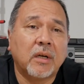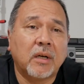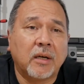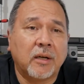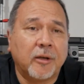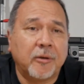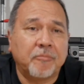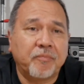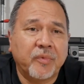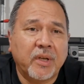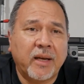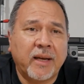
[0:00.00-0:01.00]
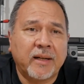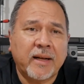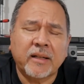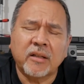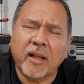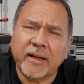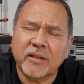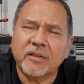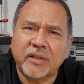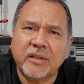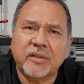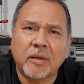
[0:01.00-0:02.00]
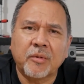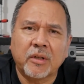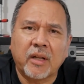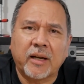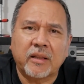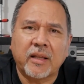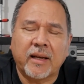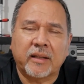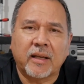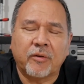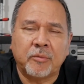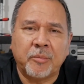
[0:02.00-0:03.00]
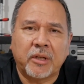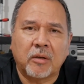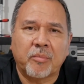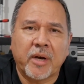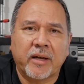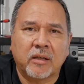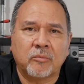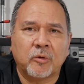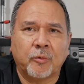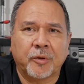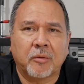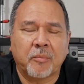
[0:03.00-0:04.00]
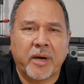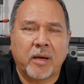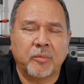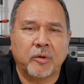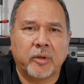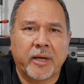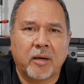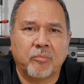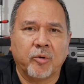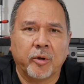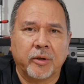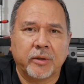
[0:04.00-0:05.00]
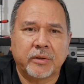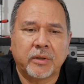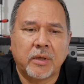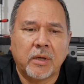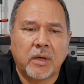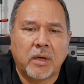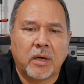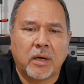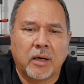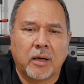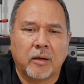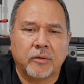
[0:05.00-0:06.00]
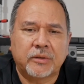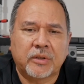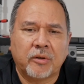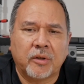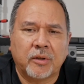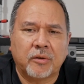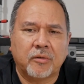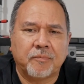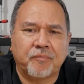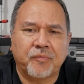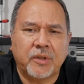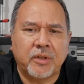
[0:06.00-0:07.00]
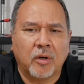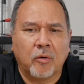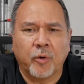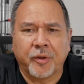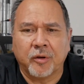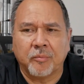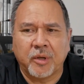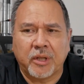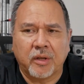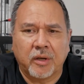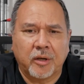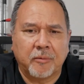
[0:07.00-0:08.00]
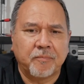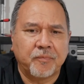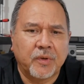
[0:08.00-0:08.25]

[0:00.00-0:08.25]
Um, and I'd like to see something like that that would be compatible with the Bambu Lab printers, uh, so that you know whether it be the